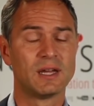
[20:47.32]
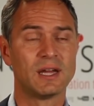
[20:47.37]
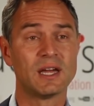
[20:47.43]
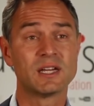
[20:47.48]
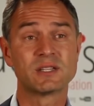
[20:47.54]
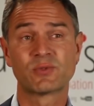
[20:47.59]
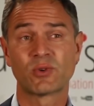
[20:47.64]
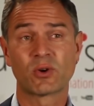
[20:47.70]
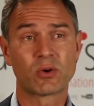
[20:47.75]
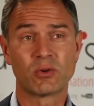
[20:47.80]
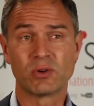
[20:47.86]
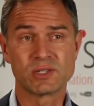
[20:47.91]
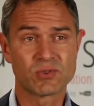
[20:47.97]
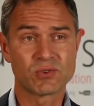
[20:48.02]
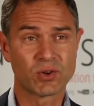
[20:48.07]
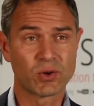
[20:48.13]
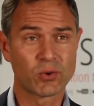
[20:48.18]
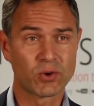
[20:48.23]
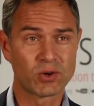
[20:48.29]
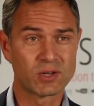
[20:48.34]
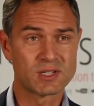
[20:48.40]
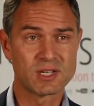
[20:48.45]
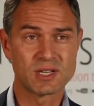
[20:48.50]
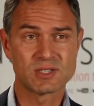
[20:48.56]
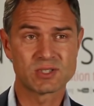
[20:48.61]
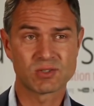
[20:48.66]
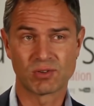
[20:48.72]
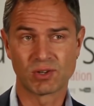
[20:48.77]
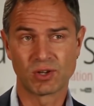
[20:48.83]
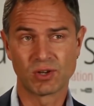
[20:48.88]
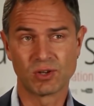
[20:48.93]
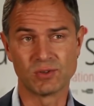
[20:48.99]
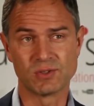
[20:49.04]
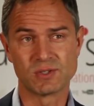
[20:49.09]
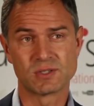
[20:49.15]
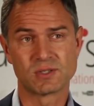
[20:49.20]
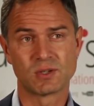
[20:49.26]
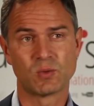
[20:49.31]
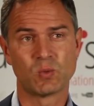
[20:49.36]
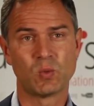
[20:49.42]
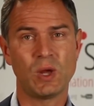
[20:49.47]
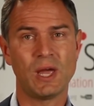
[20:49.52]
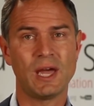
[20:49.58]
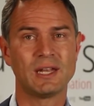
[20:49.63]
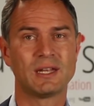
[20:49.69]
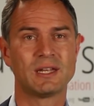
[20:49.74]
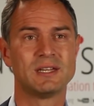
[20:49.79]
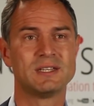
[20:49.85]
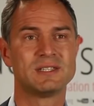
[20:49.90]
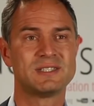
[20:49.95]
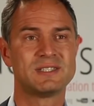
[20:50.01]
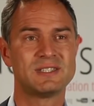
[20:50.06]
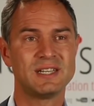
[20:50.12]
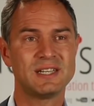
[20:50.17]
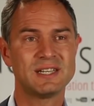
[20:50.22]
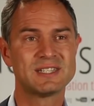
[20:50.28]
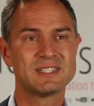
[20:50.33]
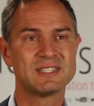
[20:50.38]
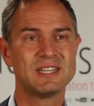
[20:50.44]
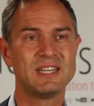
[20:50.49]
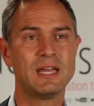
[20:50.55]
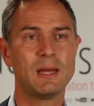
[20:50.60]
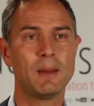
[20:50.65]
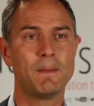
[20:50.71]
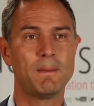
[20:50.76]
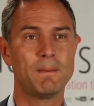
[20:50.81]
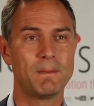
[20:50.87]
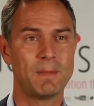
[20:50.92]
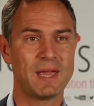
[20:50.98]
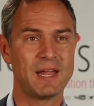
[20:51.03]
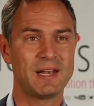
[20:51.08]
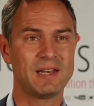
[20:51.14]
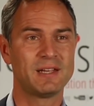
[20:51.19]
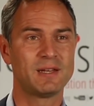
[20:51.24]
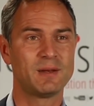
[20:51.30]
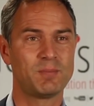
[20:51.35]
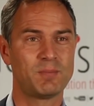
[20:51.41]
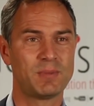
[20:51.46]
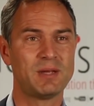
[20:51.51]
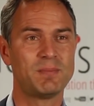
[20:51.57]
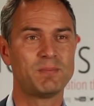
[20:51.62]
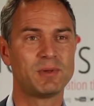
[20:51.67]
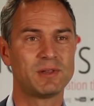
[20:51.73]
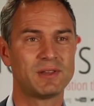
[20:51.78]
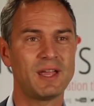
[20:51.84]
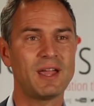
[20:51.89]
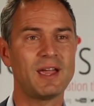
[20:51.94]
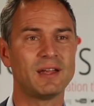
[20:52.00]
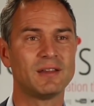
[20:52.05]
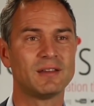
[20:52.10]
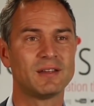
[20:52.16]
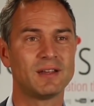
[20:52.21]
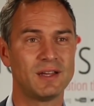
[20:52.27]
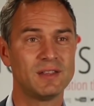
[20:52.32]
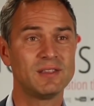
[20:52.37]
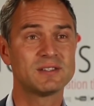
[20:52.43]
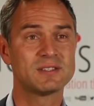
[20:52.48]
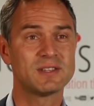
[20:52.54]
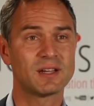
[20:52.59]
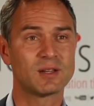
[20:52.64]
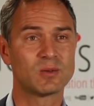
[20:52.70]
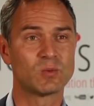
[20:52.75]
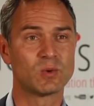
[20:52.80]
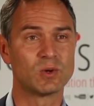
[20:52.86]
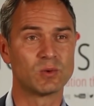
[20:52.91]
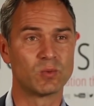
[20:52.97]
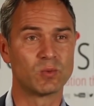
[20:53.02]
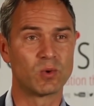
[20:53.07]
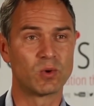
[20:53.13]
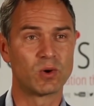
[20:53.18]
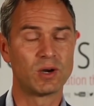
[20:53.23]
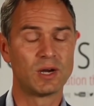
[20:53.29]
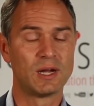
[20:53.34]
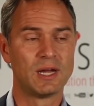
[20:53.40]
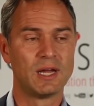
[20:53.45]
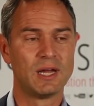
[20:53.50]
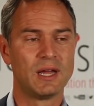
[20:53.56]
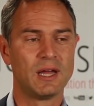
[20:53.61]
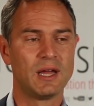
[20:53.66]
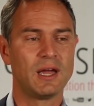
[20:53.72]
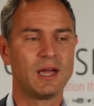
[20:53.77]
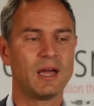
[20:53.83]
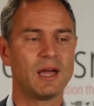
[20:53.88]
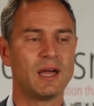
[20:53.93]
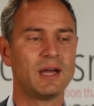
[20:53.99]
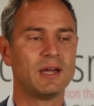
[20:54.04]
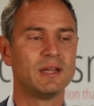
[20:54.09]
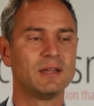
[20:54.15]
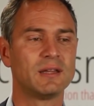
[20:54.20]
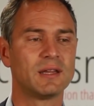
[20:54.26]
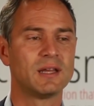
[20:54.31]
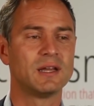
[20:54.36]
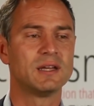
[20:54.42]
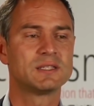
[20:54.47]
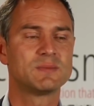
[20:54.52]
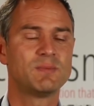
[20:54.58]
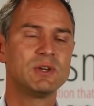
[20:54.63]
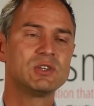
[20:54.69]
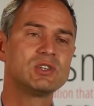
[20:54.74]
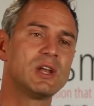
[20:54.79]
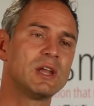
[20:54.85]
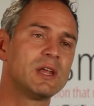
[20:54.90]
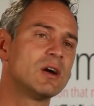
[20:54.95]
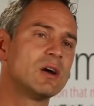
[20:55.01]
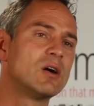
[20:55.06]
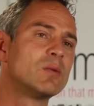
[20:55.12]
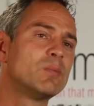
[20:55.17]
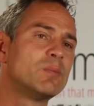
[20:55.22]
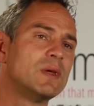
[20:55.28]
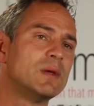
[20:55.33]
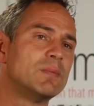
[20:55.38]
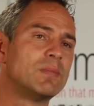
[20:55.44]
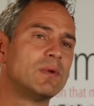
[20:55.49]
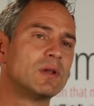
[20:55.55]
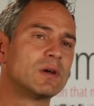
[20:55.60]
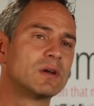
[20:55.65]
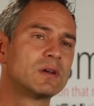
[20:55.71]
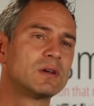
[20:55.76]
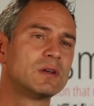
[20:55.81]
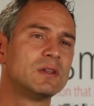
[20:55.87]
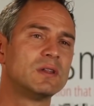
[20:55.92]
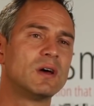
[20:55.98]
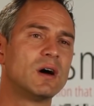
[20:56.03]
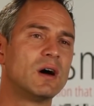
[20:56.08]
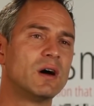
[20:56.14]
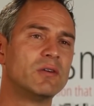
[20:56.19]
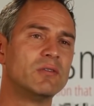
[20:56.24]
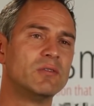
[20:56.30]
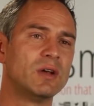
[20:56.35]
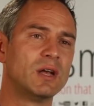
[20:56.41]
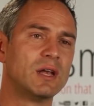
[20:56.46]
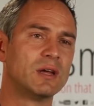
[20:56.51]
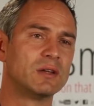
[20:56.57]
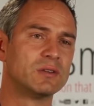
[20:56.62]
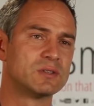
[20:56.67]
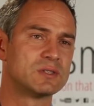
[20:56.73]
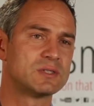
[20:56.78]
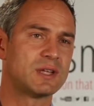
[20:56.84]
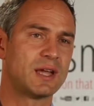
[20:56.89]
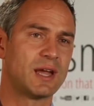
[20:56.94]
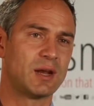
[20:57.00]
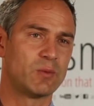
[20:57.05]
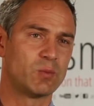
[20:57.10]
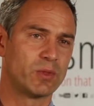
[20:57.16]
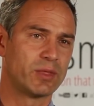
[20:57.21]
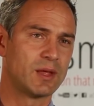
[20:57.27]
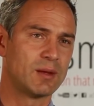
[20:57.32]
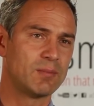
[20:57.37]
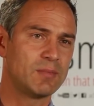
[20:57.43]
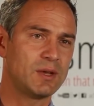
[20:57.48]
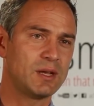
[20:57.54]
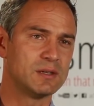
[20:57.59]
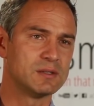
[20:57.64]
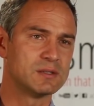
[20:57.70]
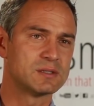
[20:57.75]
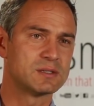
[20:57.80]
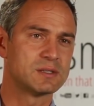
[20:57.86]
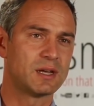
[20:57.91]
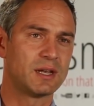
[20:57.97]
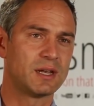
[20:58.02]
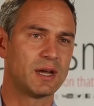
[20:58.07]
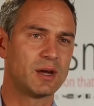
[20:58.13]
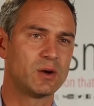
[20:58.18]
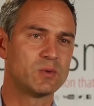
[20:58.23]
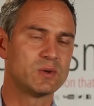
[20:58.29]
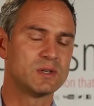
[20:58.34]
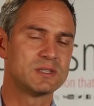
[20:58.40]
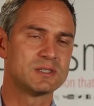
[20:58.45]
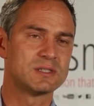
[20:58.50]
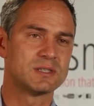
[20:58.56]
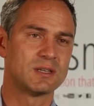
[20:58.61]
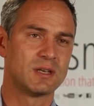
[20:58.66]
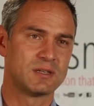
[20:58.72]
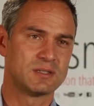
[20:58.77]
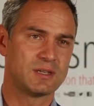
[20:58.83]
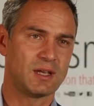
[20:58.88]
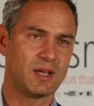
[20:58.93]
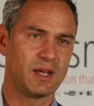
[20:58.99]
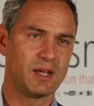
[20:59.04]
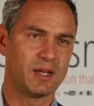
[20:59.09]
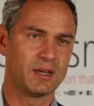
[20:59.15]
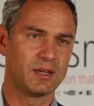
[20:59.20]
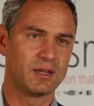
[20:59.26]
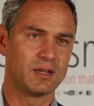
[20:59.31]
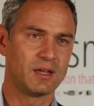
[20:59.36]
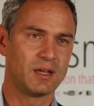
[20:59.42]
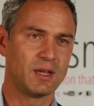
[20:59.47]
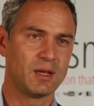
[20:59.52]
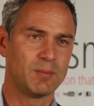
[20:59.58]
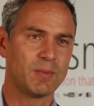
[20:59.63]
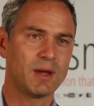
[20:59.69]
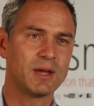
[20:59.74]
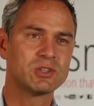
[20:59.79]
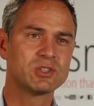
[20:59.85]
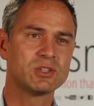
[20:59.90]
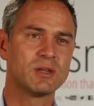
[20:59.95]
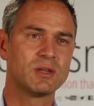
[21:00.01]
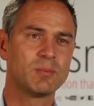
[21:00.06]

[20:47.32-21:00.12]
as far as recorded history goes. We had 60 million people dead in the Second World War, and especially young people cannot really understand what that means. And I always say, imagine